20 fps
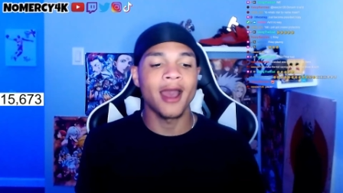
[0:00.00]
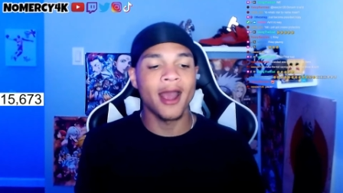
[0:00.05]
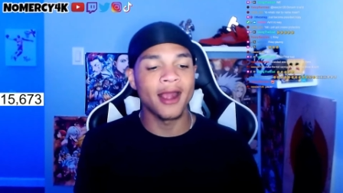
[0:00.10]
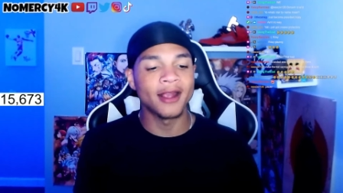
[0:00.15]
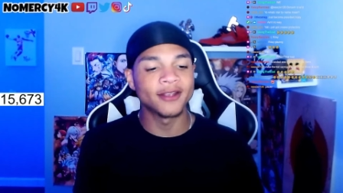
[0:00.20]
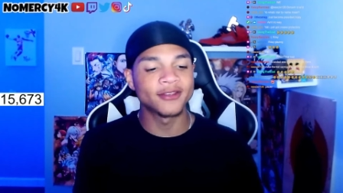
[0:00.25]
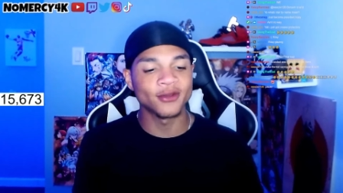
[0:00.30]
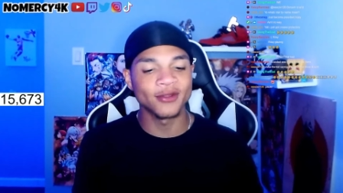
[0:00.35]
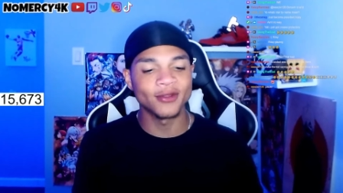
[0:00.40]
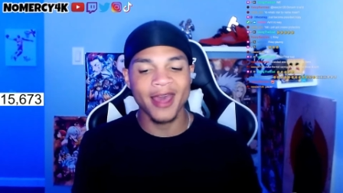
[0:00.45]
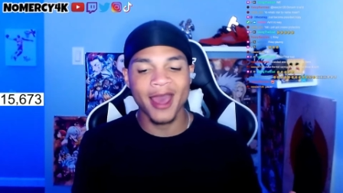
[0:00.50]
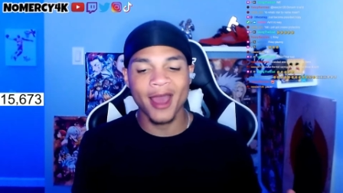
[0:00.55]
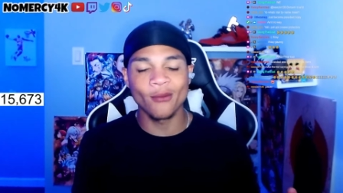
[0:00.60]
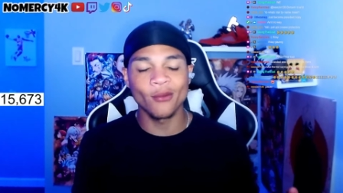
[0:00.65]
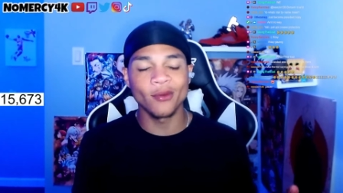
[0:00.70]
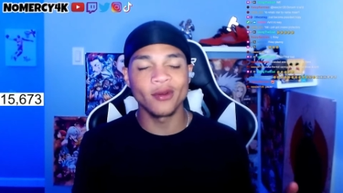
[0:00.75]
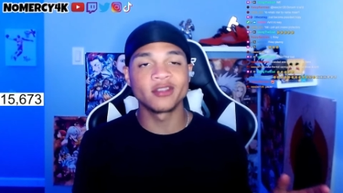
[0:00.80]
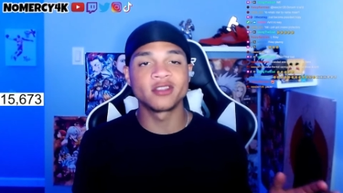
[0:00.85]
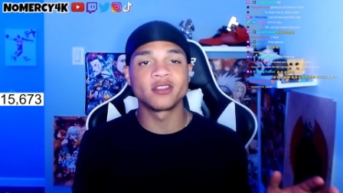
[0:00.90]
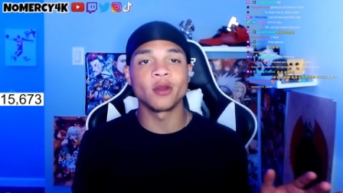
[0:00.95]
Alright, so that
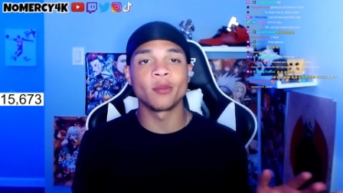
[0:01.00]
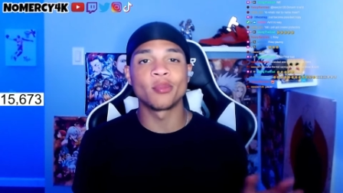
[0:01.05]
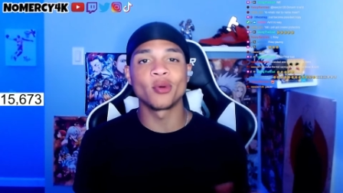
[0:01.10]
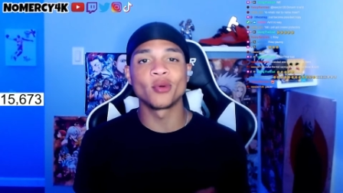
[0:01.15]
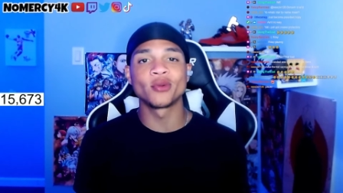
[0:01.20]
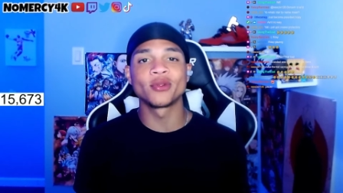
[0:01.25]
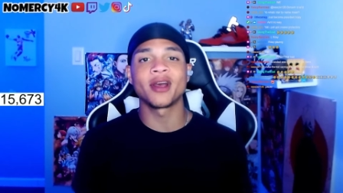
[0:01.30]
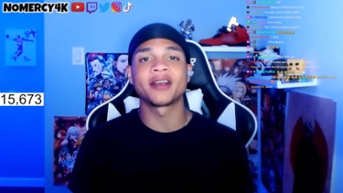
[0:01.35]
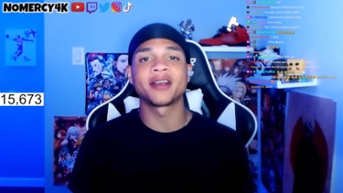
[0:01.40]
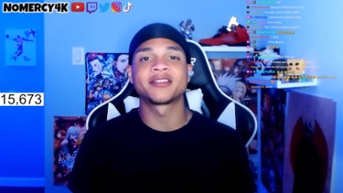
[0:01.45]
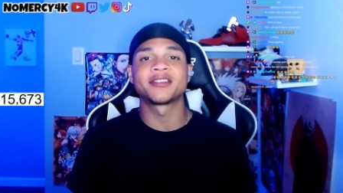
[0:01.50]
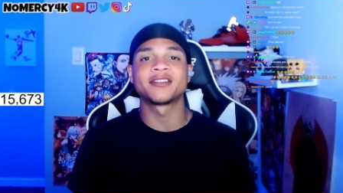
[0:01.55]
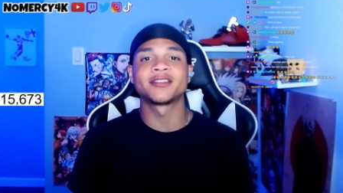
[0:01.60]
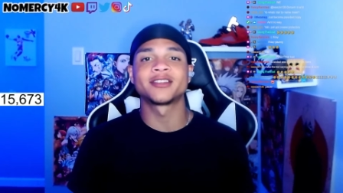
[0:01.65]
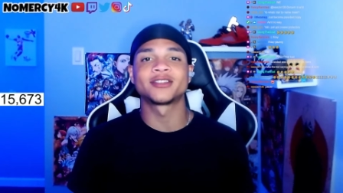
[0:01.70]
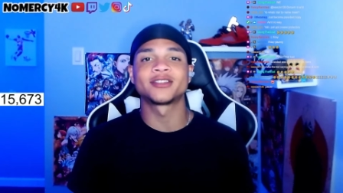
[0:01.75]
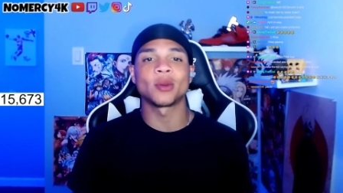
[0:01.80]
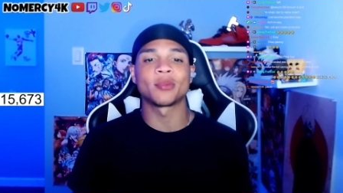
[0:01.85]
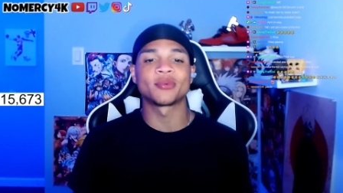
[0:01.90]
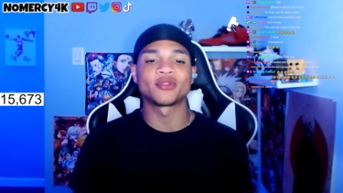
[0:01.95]
was the Boondocks
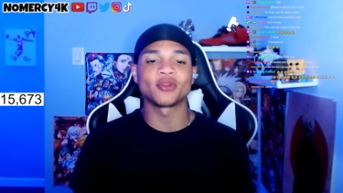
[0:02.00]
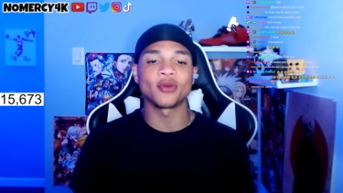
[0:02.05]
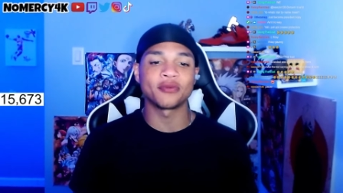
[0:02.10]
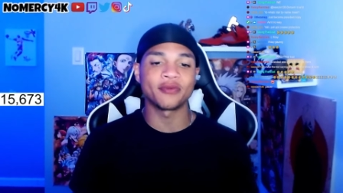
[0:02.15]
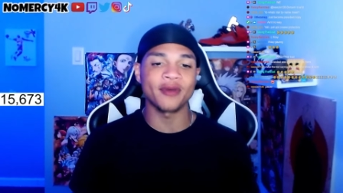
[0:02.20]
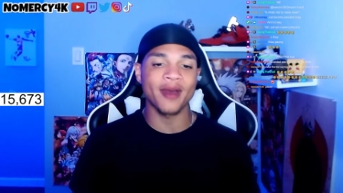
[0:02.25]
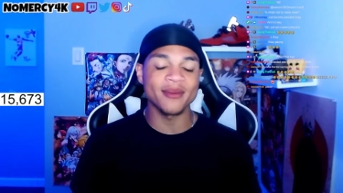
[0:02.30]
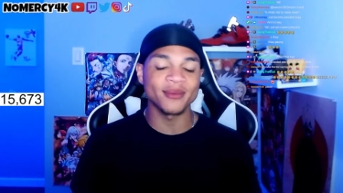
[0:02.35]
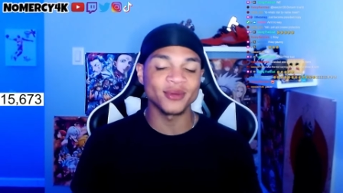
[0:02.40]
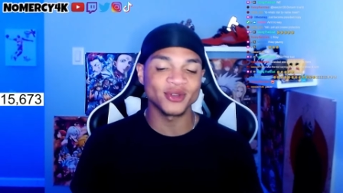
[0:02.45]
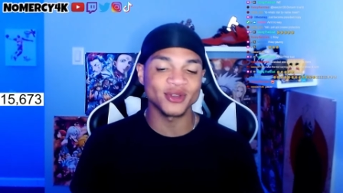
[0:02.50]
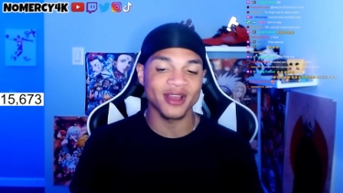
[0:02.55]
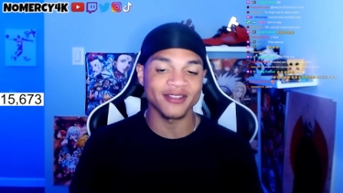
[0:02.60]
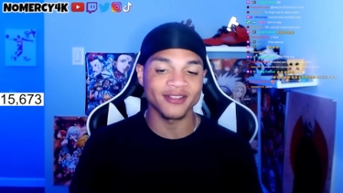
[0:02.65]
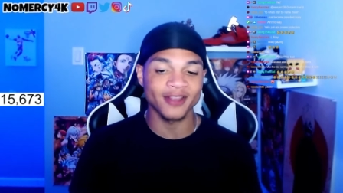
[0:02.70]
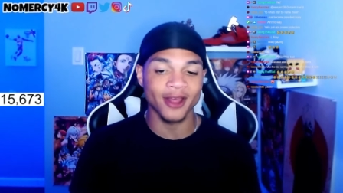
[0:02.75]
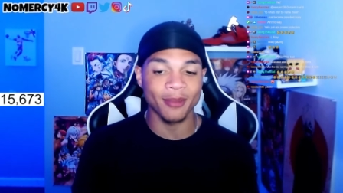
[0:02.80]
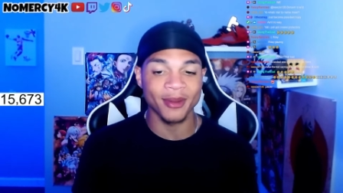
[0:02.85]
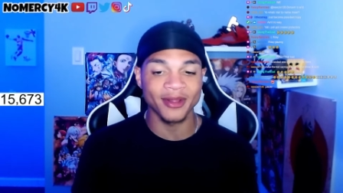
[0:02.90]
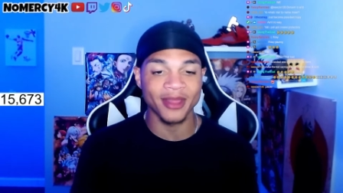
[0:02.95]
Season 2, Episode 5. What you guys
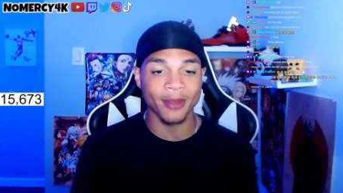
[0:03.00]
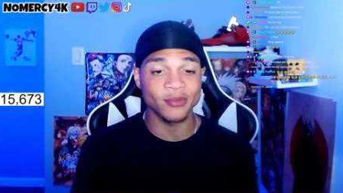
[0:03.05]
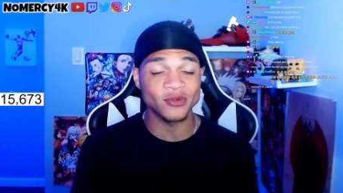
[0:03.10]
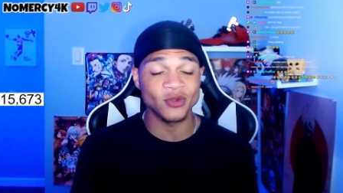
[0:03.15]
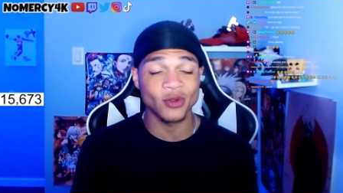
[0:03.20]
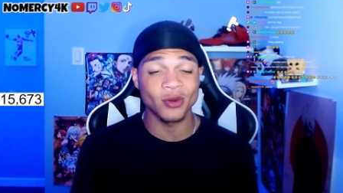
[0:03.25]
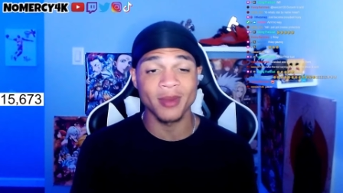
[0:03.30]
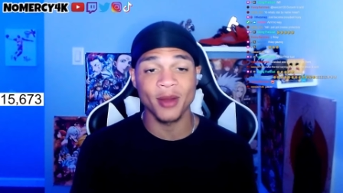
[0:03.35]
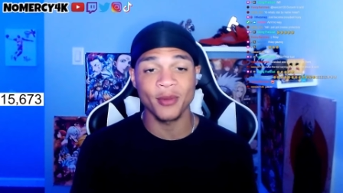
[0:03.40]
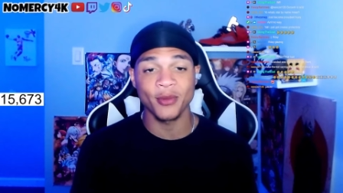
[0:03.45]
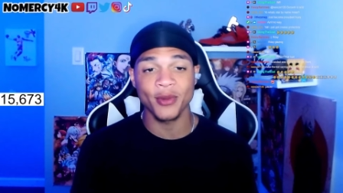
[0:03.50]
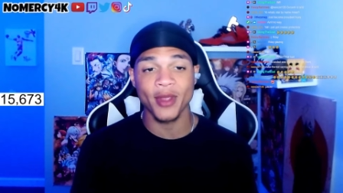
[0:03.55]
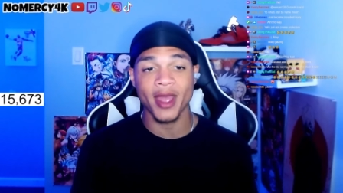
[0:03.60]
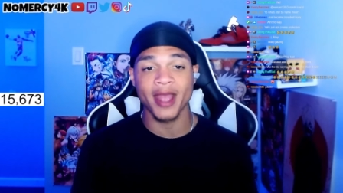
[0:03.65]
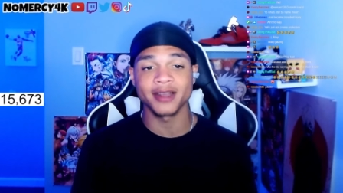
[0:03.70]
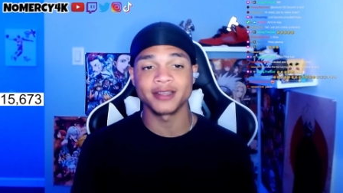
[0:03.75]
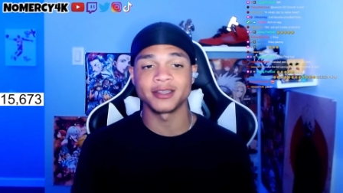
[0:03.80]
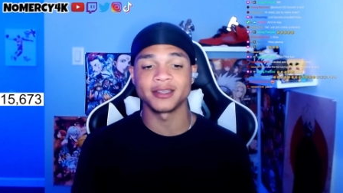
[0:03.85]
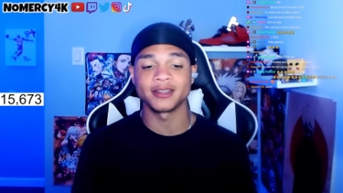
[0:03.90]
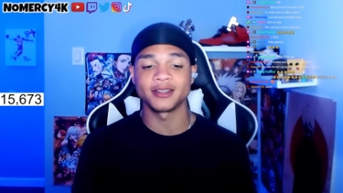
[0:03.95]
thought about the episode of my
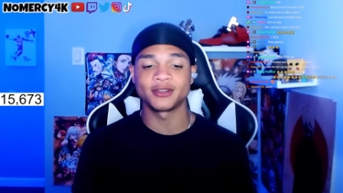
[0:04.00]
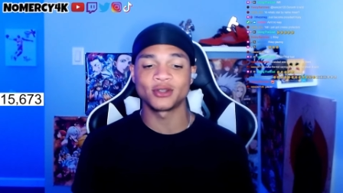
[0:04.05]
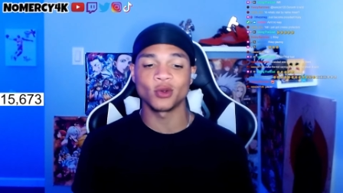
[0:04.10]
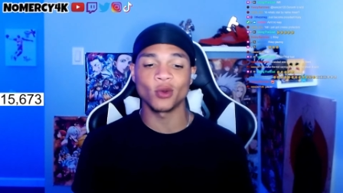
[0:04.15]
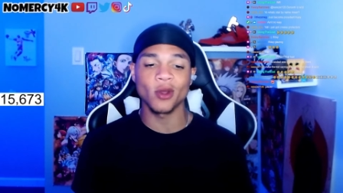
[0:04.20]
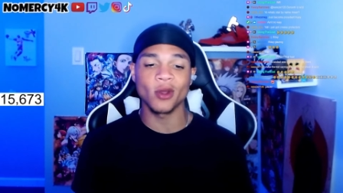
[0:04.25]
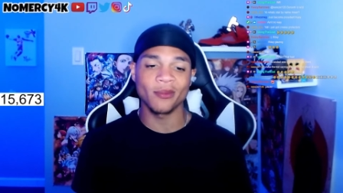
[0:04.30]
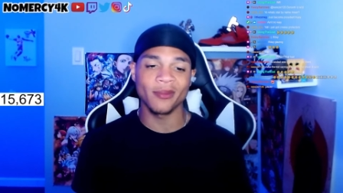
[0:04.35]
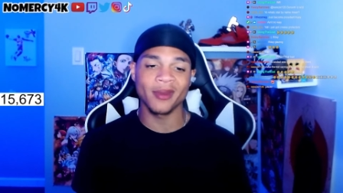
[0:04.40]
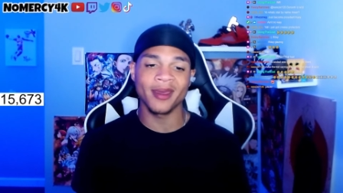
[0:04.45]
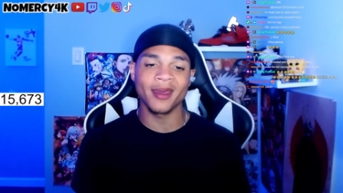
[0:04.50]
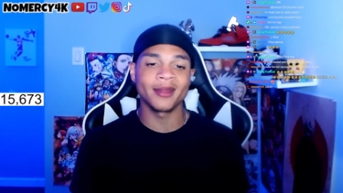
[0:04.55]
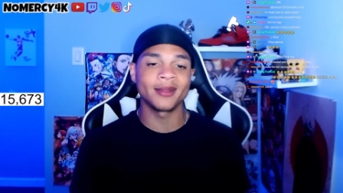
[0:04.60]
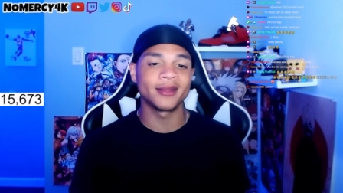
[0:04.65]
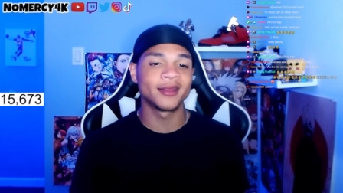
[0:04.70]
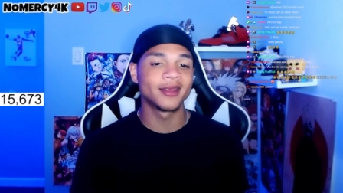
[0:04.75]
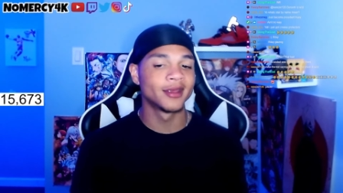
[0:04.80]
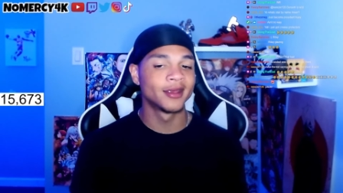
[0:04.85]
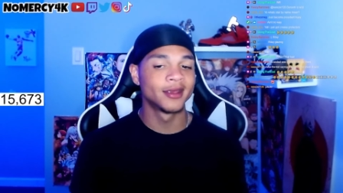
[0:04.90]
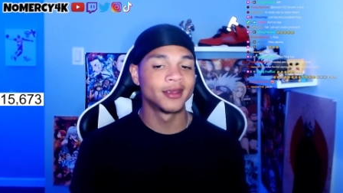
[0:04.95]
reaction to it, man?